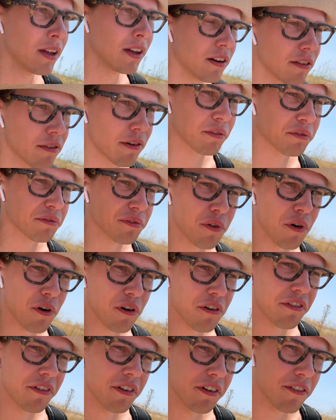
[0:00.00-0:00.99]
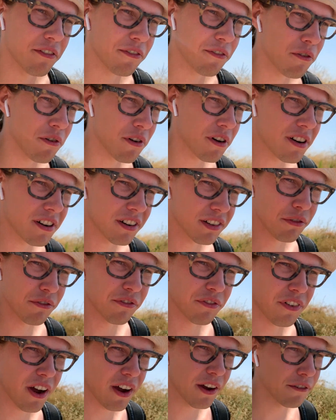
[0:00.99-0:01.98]
around 4 to
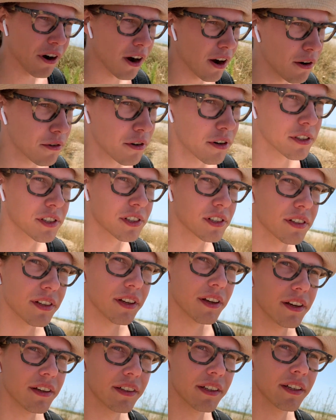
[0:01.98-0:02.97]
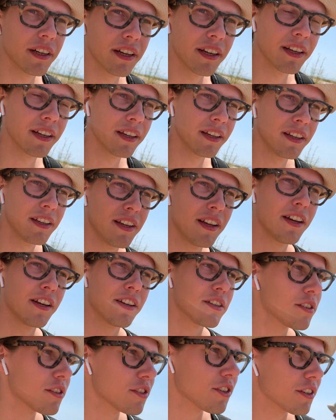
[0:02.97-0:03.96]
5 hours a day
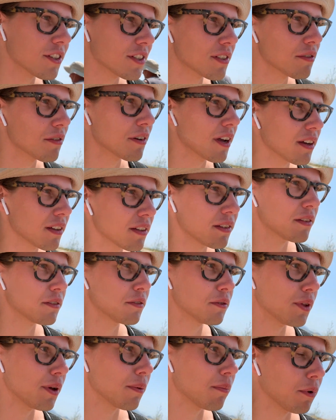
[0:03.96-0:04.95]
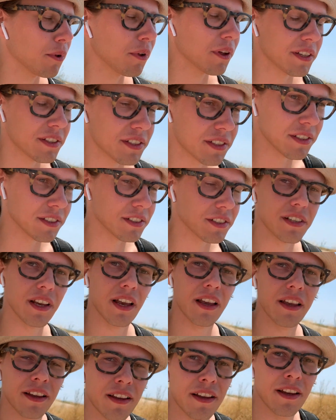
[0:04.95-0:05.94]
just to get to the places
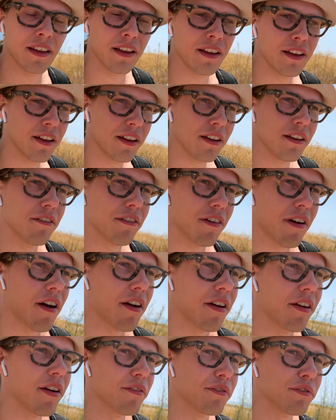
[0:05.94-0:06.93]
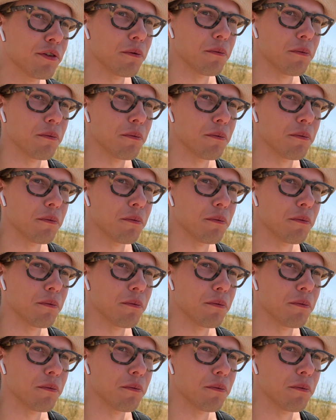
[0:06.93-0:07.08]
where I have to